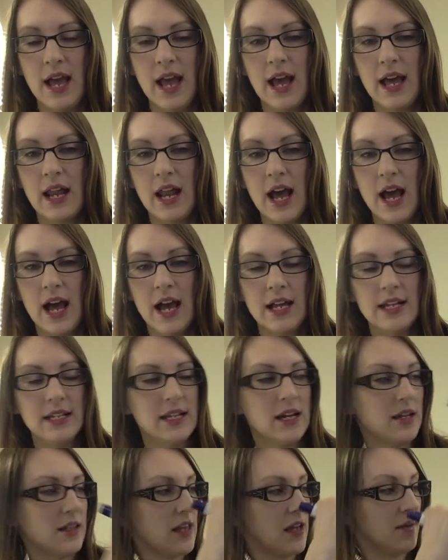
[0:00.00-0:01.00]
And I
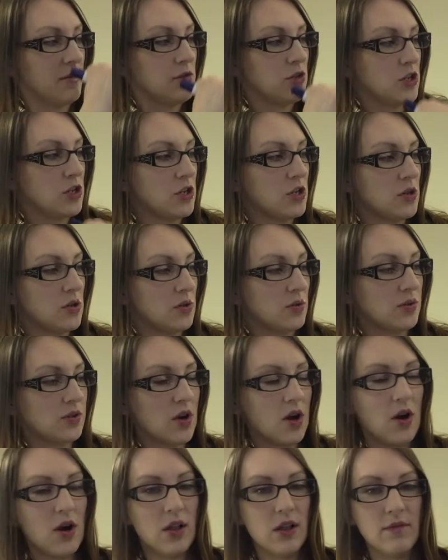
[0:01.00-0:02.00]
tell them to use
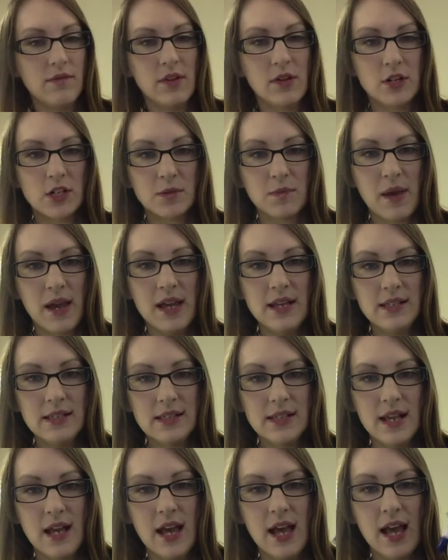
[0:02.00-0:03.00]
all of their
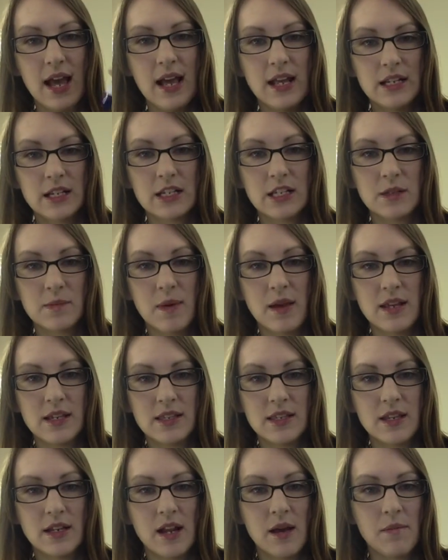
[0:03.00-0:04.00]
space and to space
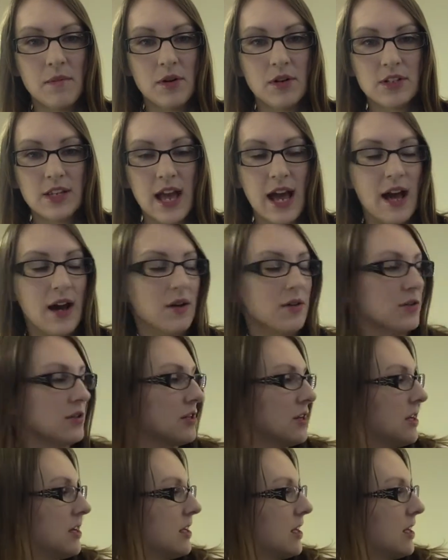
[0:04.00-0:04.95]
the numbers out.